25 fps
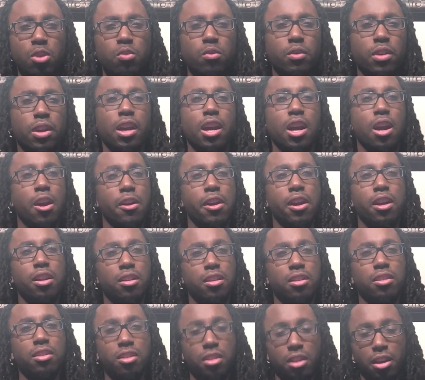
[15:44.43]
You carried
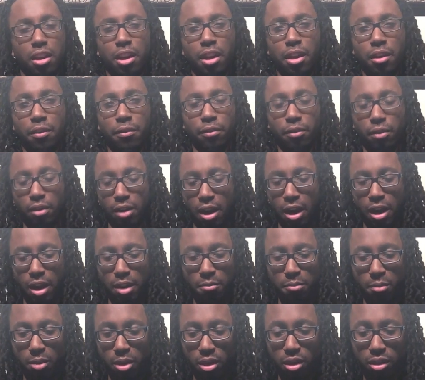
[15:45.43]
this thing for
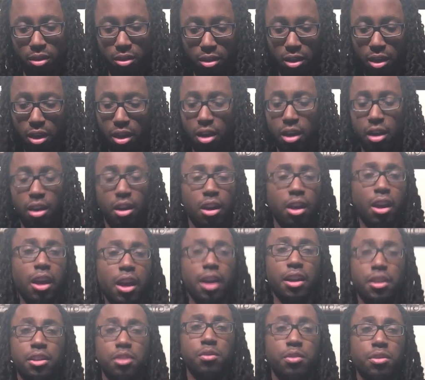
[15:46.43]
9 months,
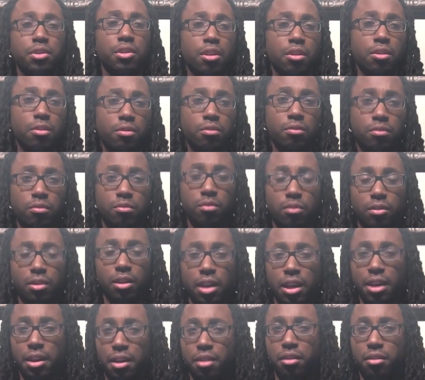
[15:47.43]
and you just gonna
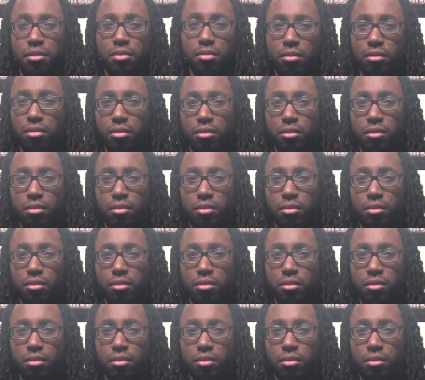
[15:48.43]
let it,